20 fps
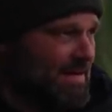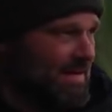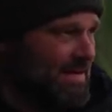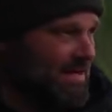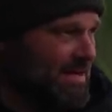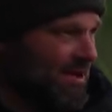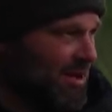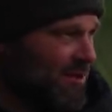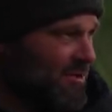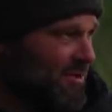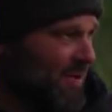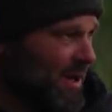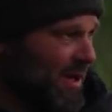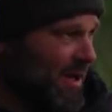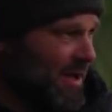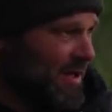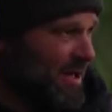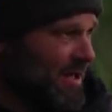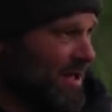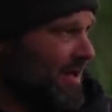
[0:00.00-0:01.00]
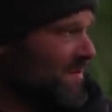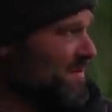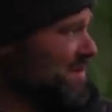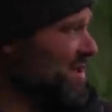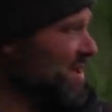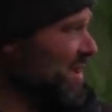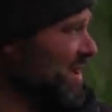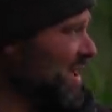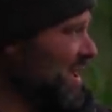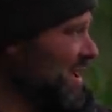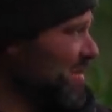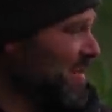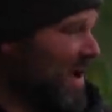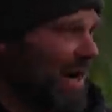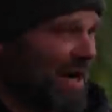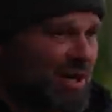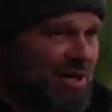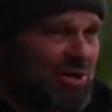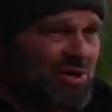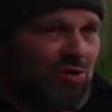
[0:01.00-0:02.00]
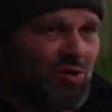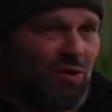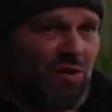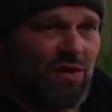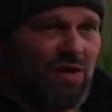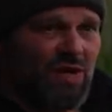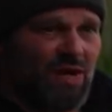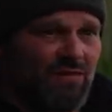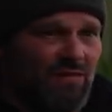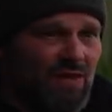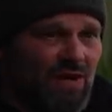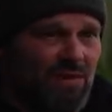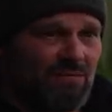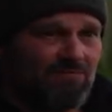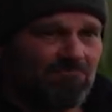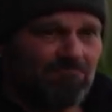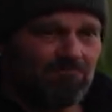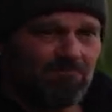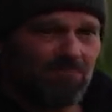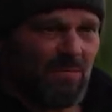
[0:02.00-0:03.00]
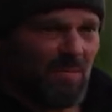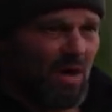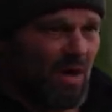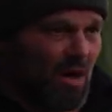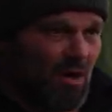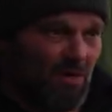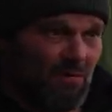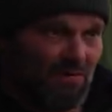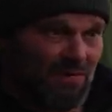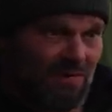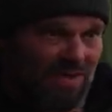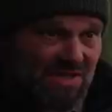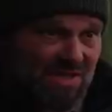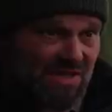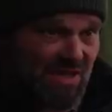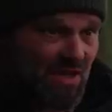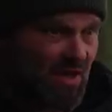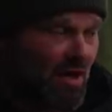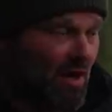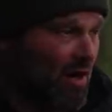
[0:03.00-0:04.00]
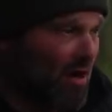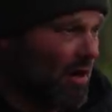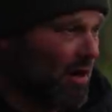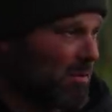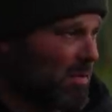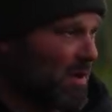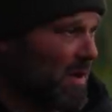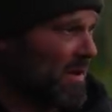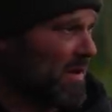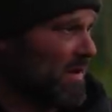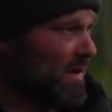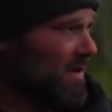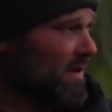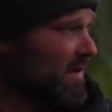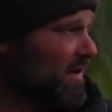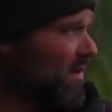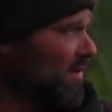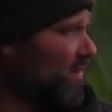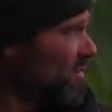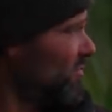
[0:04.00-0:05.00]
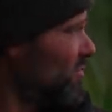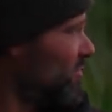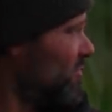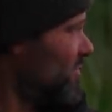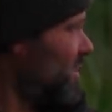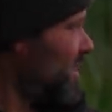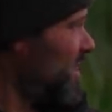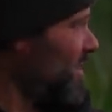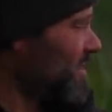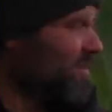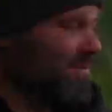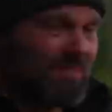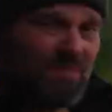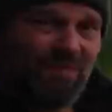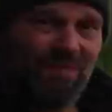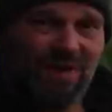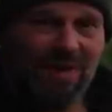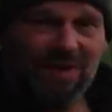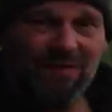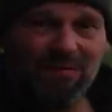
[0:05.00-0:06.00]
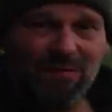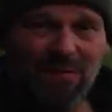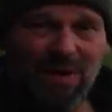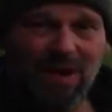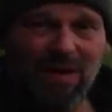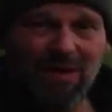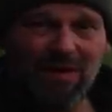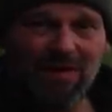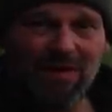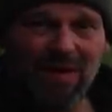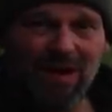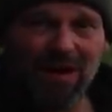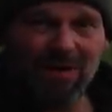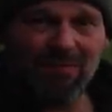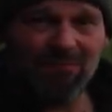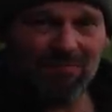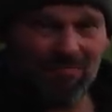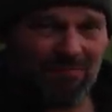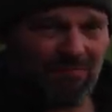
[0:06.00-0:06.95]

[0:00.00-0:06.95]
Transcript: So yeah, I'm just going to kick back, enjoy the evening, hopefully see a carp, or even better than that,